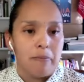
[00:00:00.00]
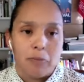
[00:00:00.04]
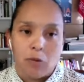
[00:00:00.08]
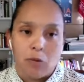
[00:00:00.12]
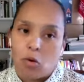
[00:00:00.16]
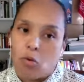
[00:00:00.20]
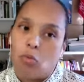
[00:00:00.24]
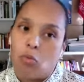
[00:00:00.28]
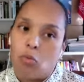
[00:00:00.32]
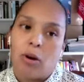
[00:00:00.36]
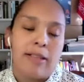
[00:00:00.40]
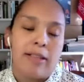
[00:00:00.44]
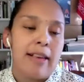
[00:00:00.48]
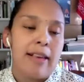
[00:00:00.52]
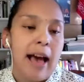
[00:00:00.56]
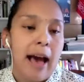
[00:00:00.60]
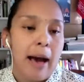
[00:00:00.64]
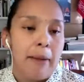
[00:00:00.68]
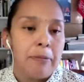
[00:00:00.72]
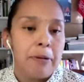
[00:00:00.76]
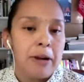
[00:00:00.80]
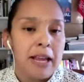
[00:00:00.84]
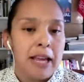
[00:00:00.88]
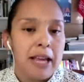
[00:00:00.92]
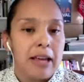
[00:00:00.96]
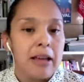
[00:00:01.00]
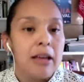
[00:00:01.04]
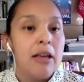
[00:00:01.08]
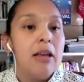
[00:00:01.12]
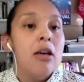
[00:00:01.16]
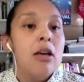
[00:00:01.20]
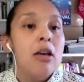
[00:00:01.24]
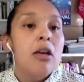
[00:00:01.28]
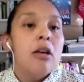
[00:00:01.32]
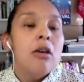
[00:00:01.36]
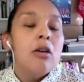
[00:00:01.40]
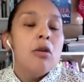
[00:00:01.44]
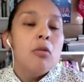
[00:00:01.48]
what is happening
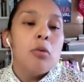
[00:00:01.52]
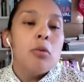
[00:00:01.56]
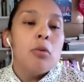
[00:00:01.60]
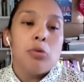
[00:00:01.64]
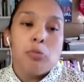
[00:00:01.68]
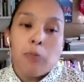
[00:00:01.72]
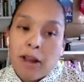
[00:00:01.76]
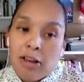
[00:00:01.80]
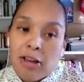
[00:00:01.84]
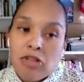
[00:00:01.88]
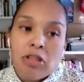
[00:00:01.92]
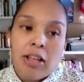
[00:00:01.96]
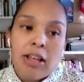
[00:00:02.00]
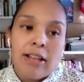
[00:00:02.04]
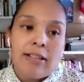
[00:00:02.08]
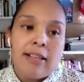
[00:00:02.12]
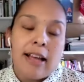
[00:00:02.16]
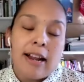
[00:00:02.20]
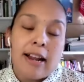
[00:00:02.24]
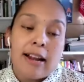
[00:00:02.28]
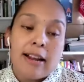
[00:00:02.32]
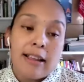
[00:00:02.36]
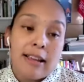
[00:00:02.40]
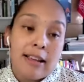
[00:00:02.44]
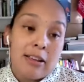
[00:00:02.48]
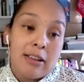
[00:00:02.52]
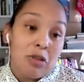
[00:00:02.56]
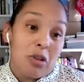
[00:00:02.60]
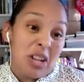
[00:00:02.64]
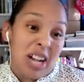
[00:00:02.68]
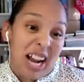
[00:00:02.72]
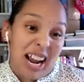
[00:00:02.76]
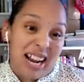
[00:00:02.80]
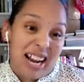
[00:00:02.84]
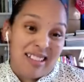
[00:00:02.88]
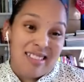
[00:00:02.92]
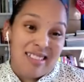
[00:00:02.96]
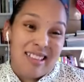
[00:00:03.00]
with racial identity in the
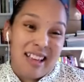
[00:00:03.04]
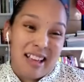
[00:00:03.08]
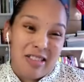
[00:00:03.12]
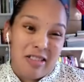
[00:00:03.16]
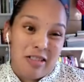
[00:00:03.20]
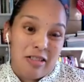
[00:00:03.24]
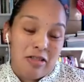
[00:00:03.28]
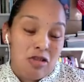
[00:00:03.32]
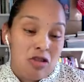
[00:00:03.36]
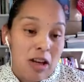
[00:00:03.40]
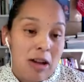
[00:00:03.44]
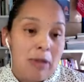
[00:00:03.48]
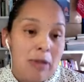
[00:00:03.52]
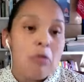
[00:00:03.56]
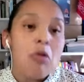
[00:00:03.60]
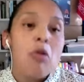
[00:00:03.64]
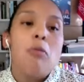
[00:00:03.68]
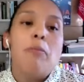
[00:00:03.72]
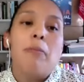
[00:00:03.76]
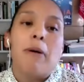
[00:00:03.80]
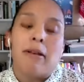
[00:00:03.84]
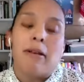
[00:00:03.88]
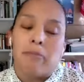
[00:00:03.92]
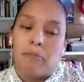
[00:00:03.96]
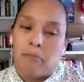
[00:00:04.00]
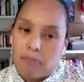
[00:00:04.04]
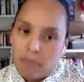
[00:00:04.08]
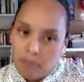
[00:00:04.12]
United States in general, but